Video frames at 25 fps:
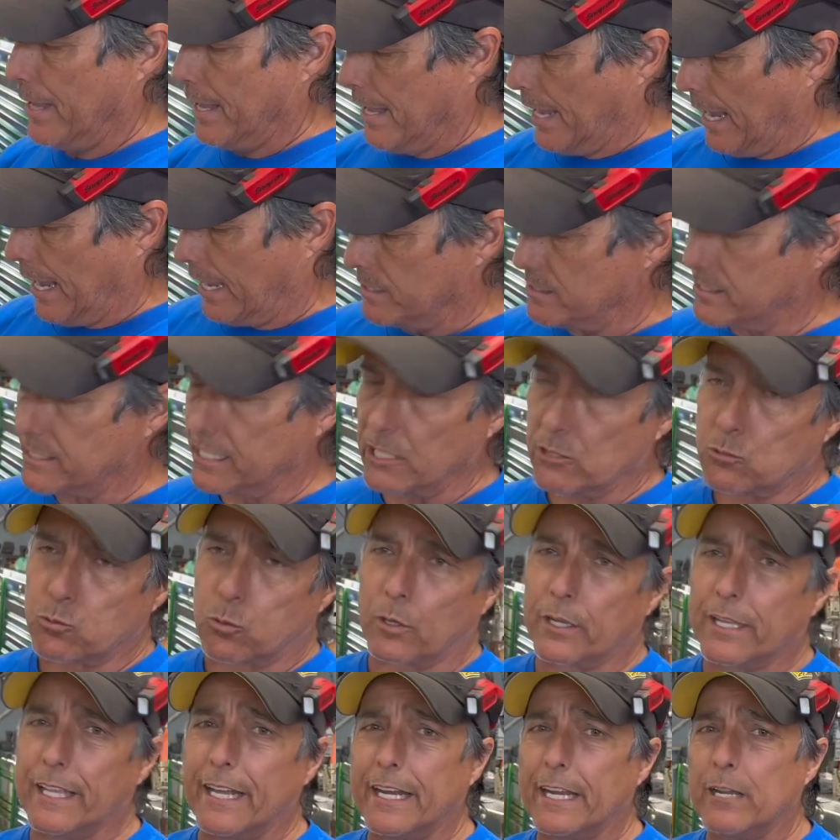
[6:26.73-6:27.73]
And since
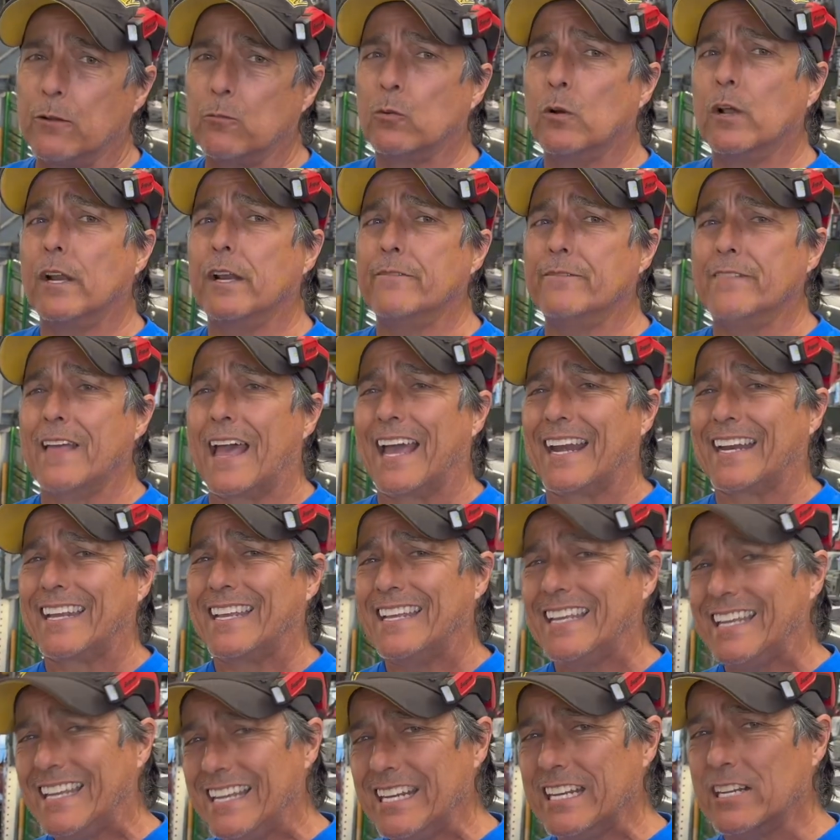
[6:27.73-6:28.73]
we're getting rid of that
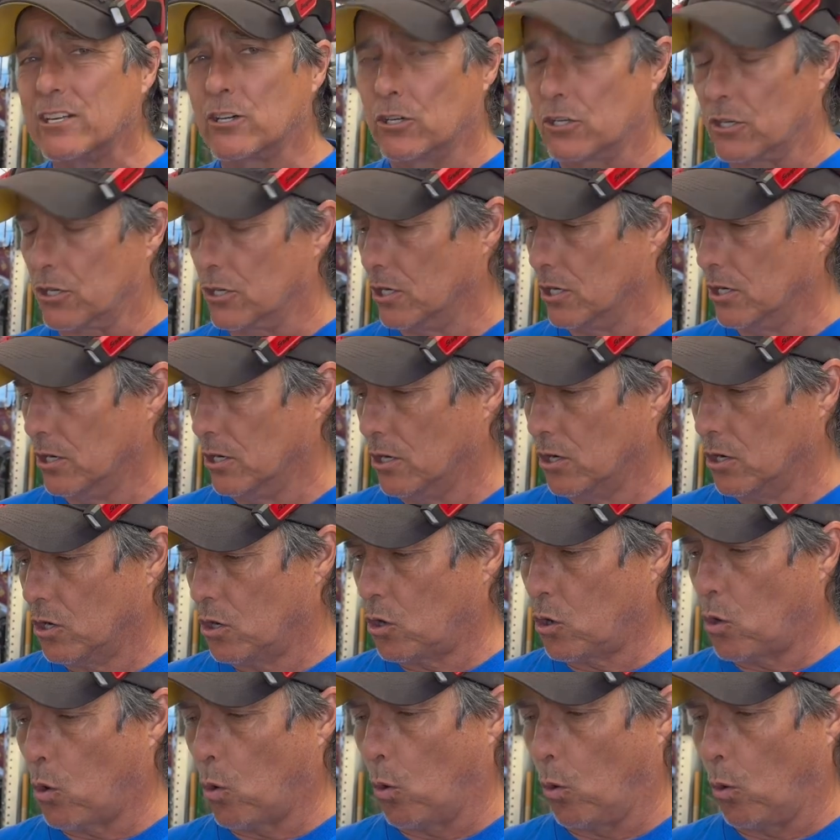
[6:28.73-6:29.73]
heater
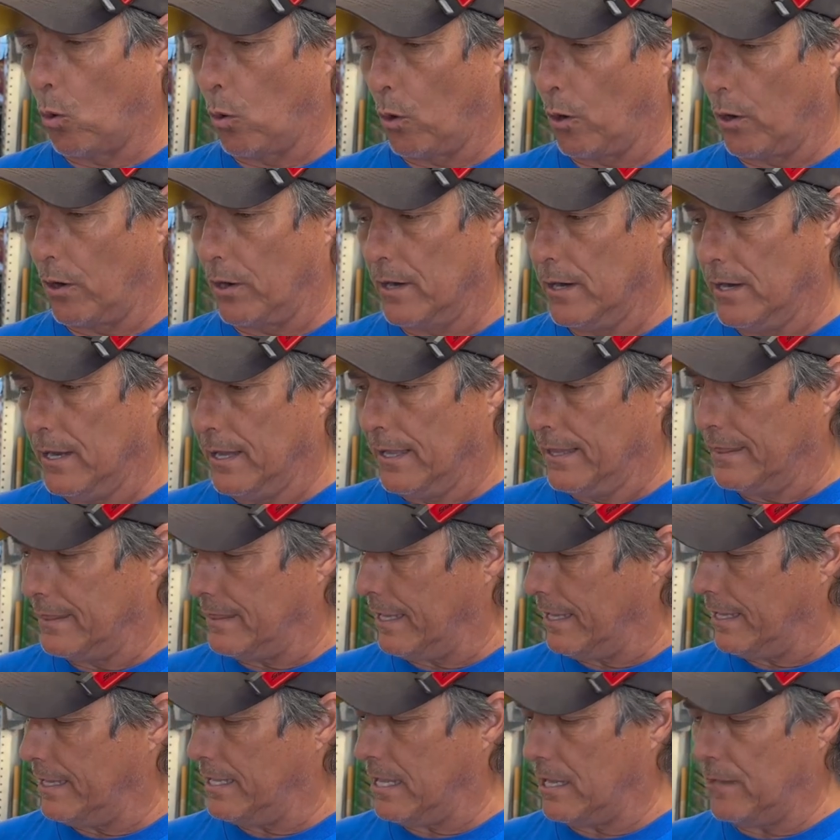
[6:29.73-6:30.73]
core,
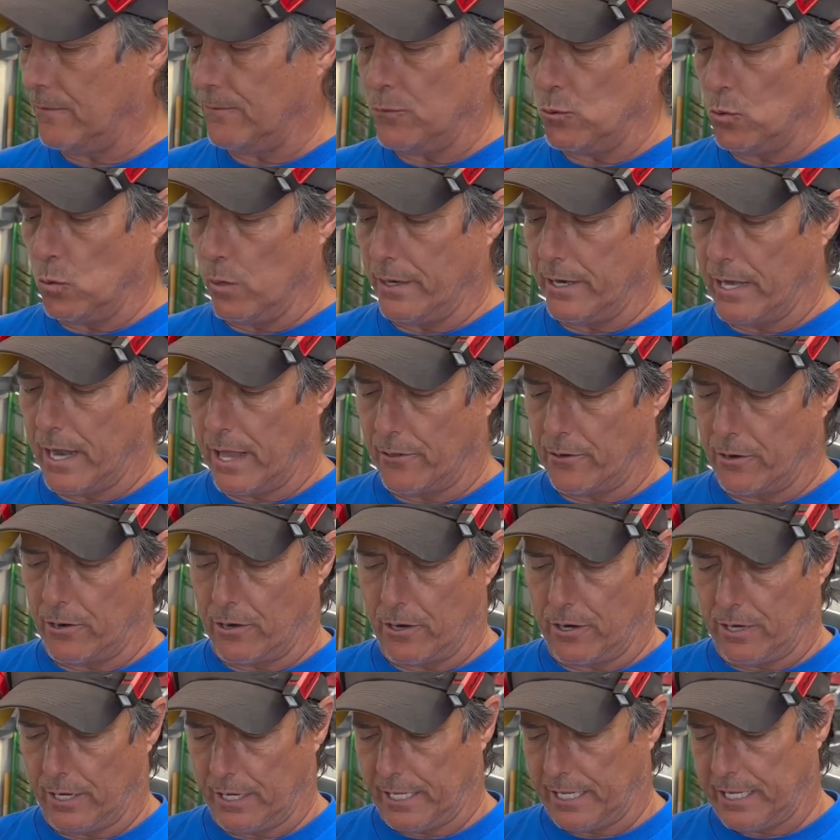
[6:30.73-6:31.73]
they give you
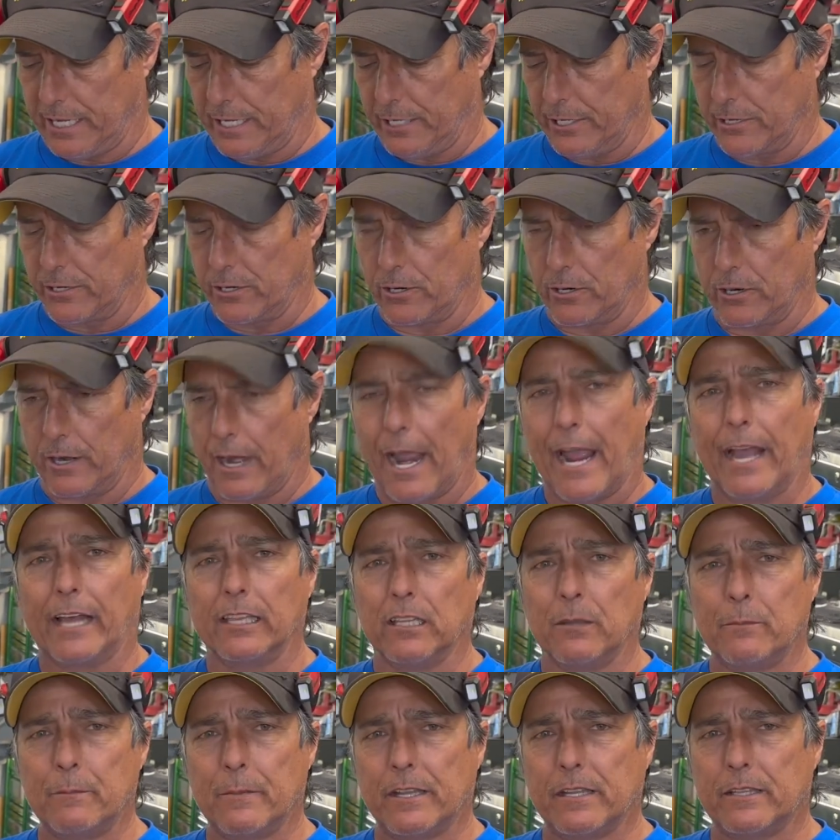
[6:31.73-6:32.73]
another heater
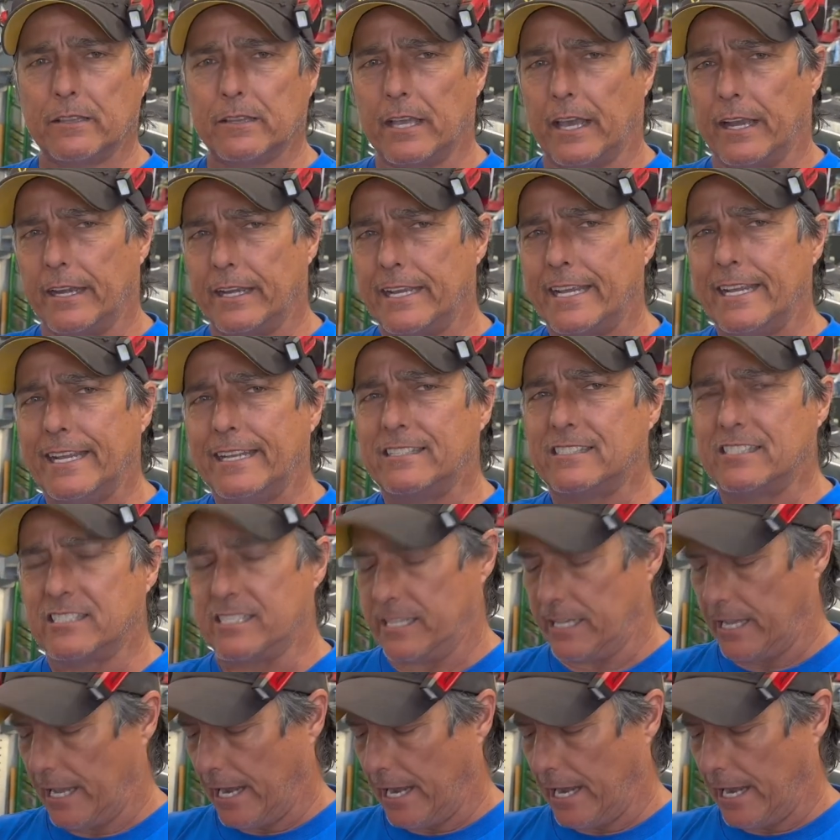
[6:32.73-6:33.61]
element that heats the